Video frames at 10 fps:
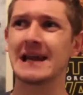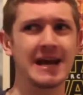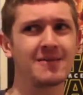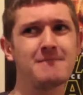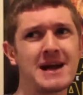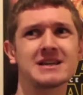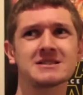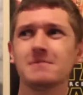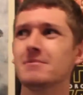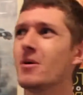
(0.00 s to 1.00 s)
It kind of
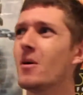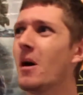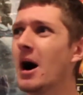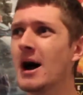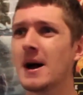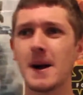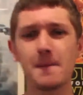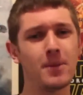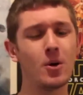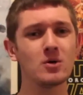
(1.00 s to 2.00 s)
makes them more
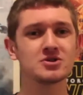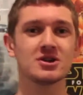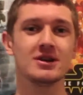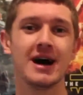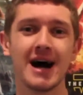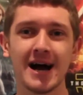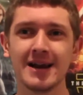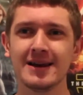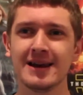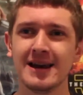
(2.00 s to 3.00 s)
important,
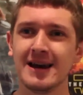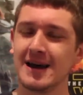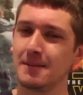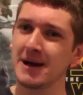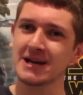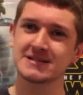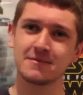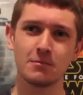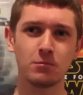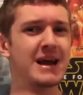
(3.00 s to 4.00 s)
and it makes
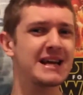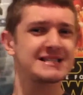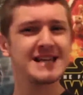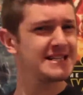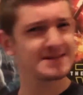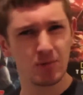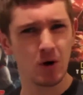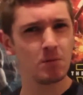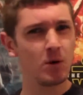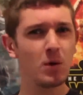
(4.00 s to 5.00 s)
them make sense
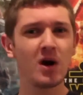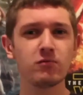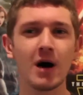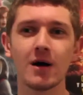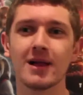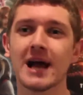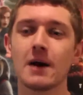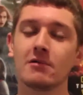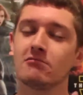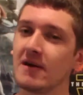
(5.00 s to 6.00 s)
more and more worthwhile, like
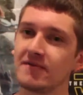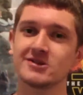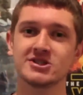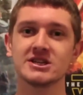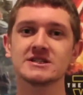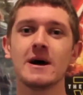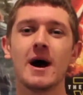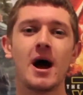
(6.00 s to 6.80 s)
how it references